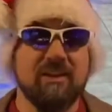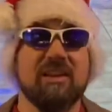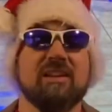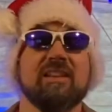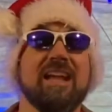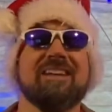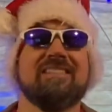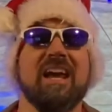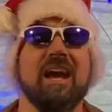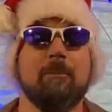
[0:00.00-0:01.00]
next
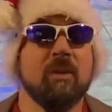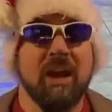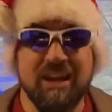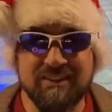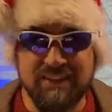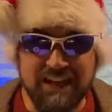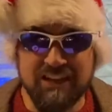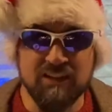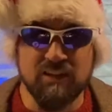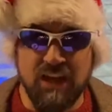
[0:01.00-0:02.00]
game and
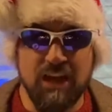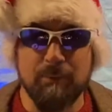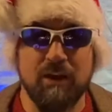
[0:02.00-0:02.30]
second game